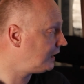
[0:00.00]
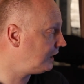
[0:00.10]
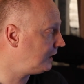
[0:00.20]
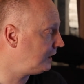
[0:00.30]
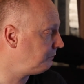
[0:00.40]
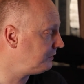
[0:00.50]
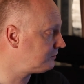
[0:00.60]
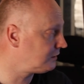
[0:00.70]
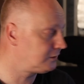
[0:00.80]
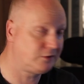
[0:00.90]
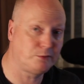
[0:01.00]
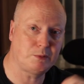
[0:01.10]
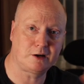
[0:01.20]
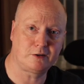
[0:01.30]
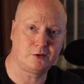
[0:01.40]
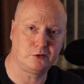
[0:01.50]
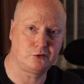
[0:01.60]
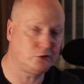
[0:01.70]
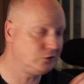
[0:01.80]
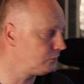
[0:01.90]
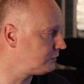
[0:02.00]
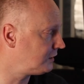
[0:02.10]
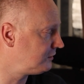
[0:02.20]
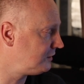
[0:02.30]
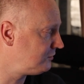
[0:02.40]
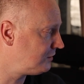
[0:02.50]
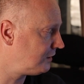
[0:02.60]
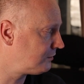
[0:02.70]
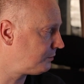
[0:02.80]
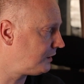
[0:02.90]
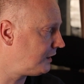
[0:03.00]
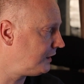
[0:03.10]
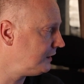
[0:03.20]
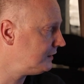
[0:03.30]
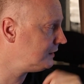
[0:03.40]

instead of the microphone 2 that DJI supply.